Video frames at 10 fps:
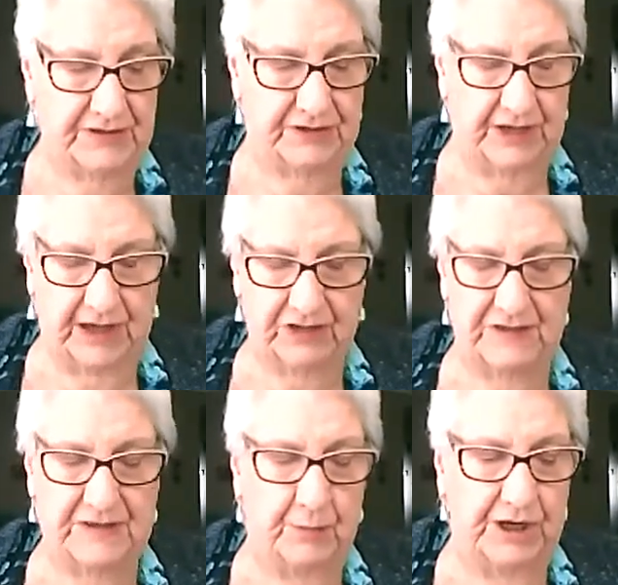actually
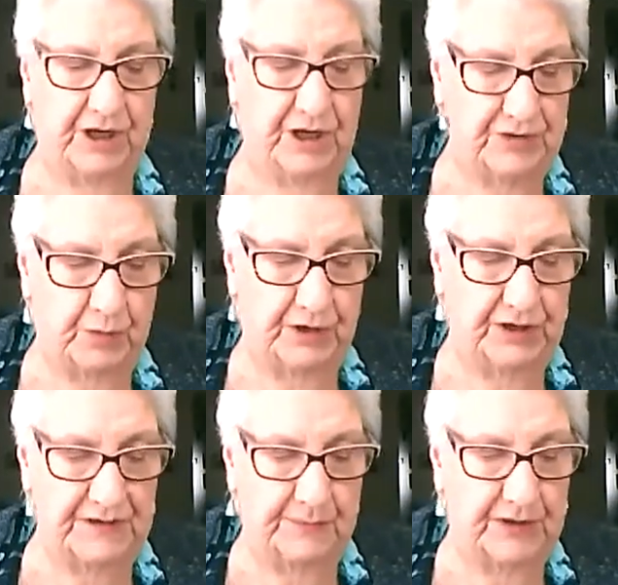somebody else
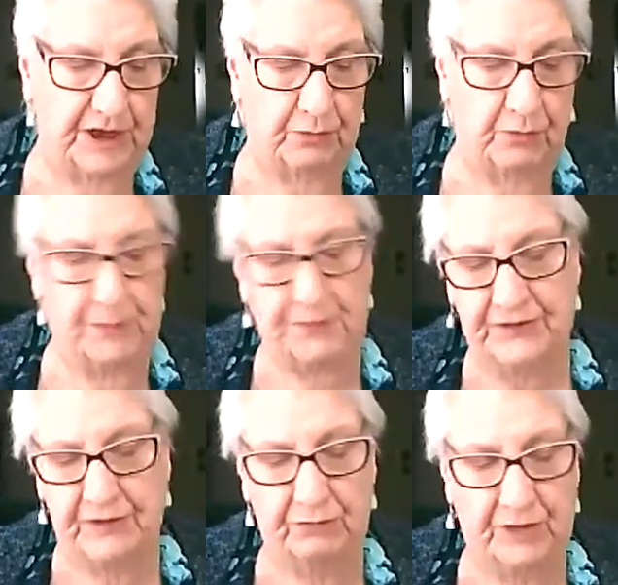wanted something, and I
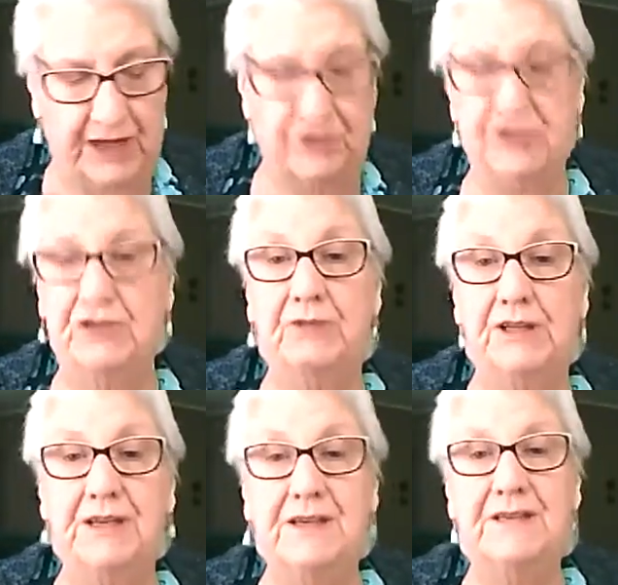said energy
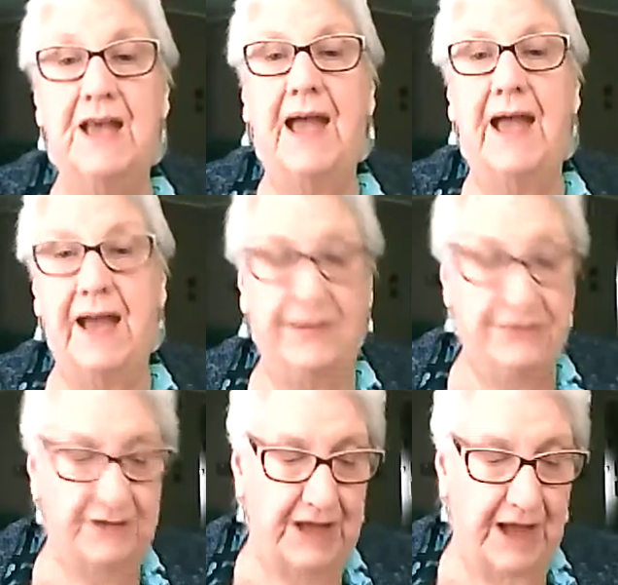release
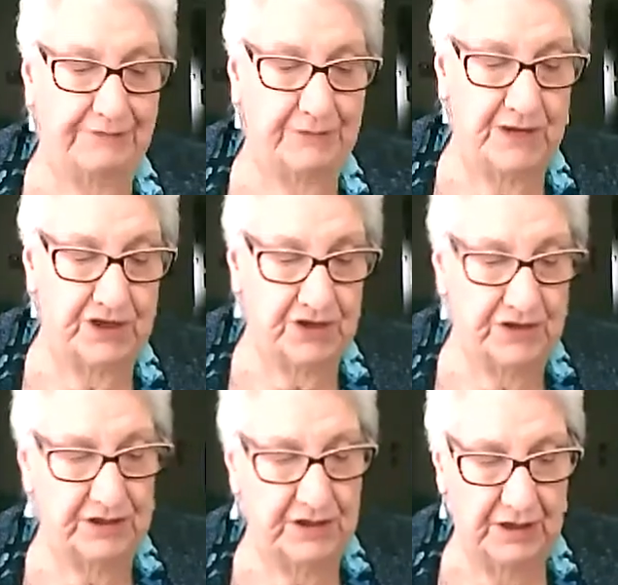and the
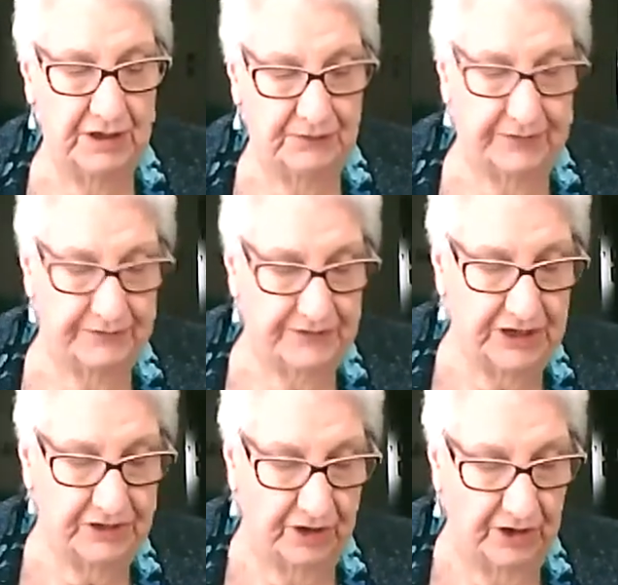affirmations,
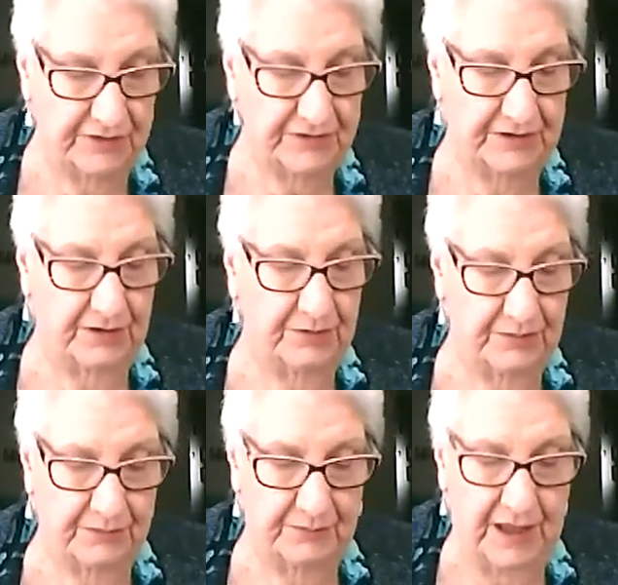$15. So a
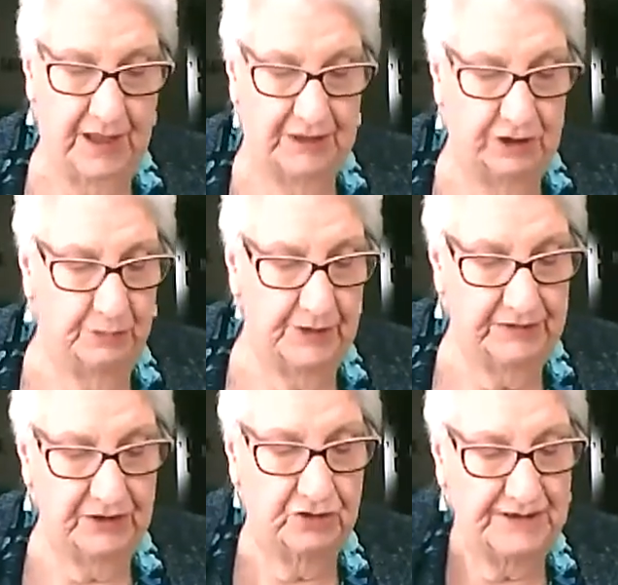little bit of
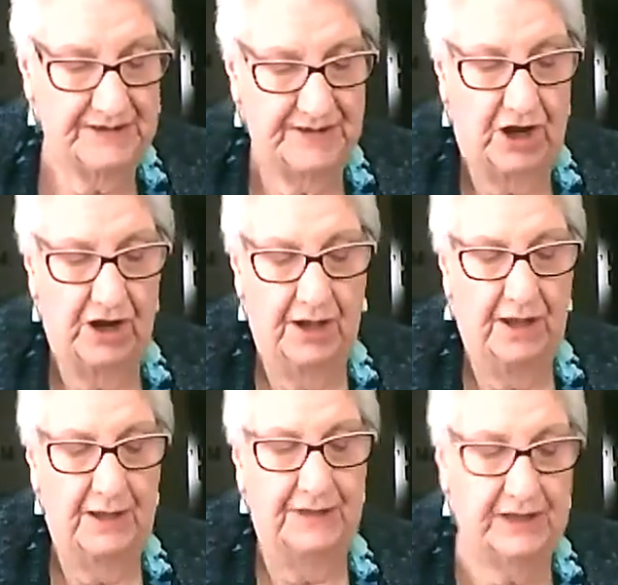a price there.
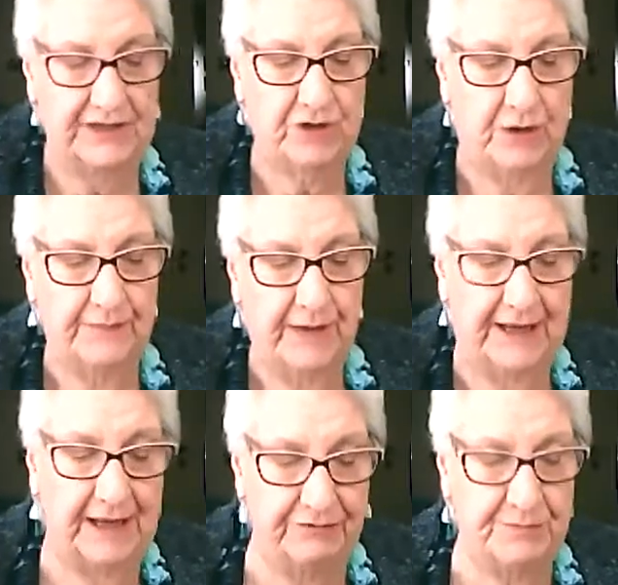So let's go. I
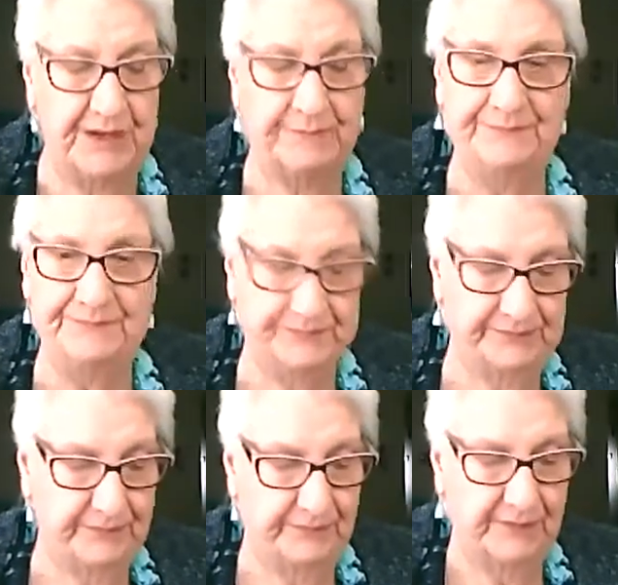love me.
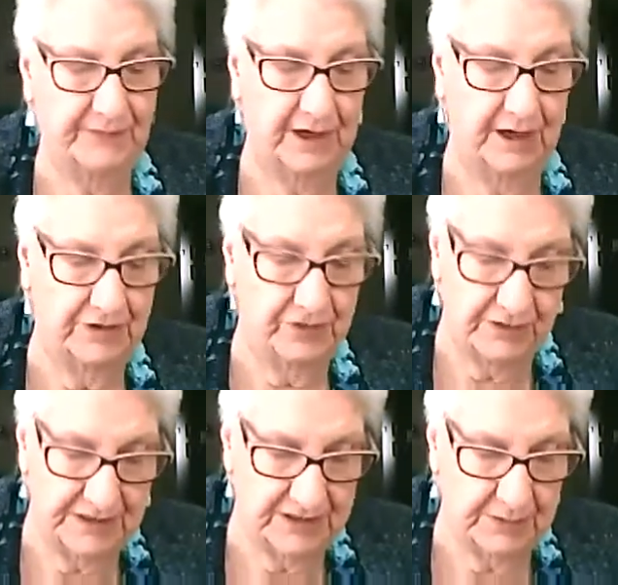I
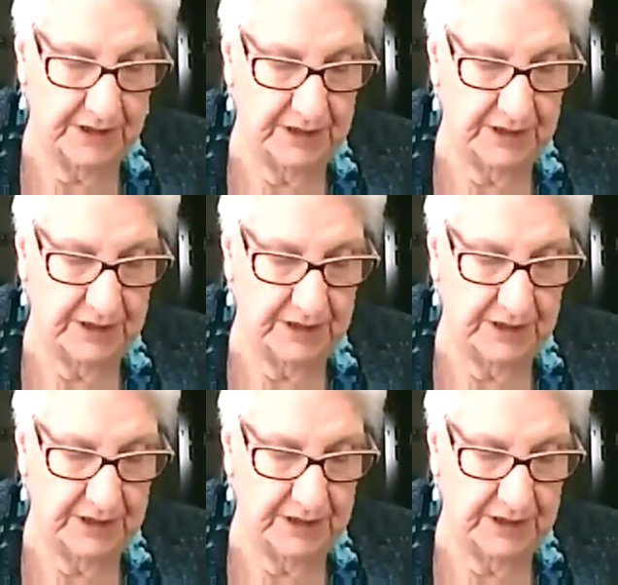trust me.